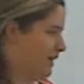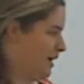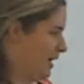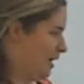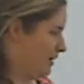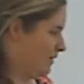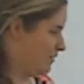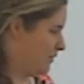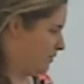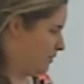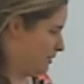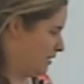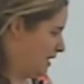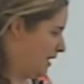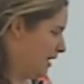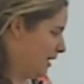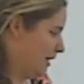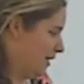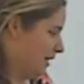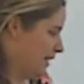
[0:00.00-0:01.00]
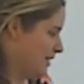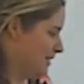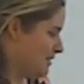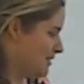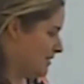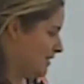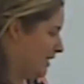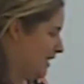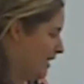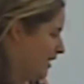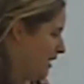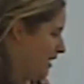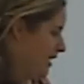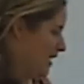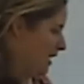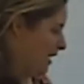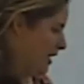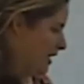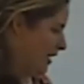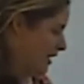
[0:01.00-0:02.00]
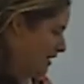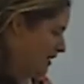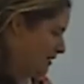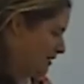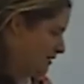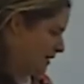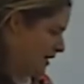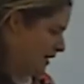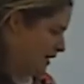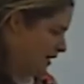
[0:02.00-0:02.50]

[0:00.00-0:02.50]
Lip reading: California areas. And